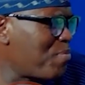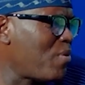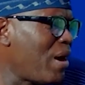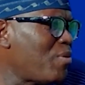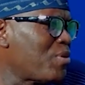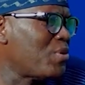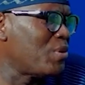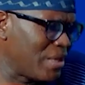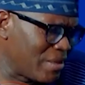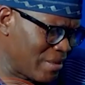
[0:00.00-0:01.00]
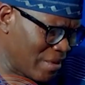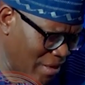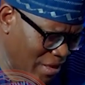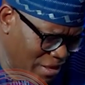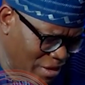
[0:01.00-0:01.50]
how do
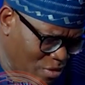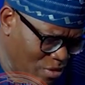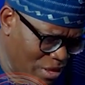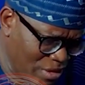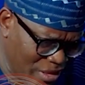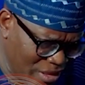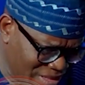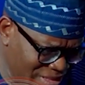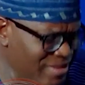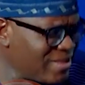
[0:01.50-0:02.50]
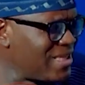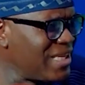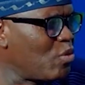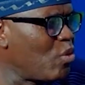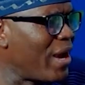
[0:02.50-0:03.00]
they still
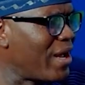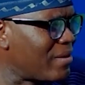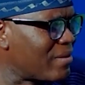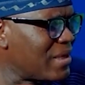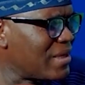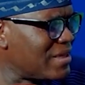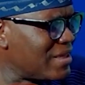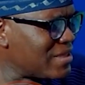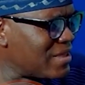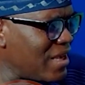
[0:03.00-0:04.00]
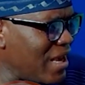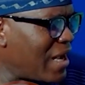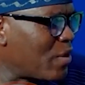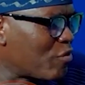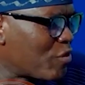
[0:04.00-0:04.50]
dig well this day?
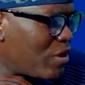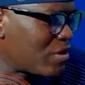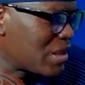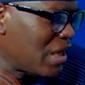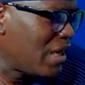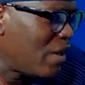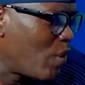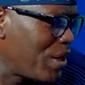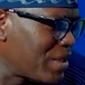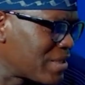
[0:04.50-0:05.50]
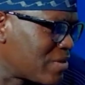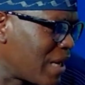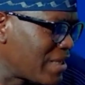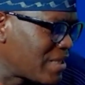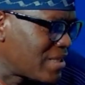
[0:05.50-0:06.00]
And of course, when it's
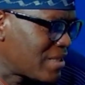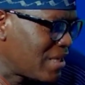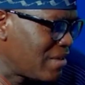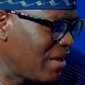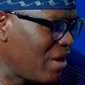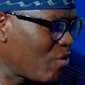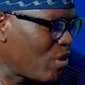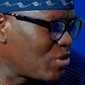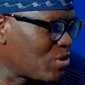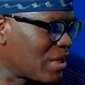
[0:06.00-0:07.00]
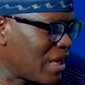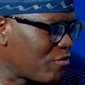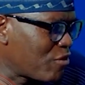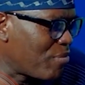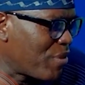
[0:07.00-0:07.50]
dry season, what you get
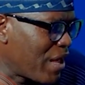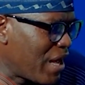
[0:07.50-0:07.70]
from there,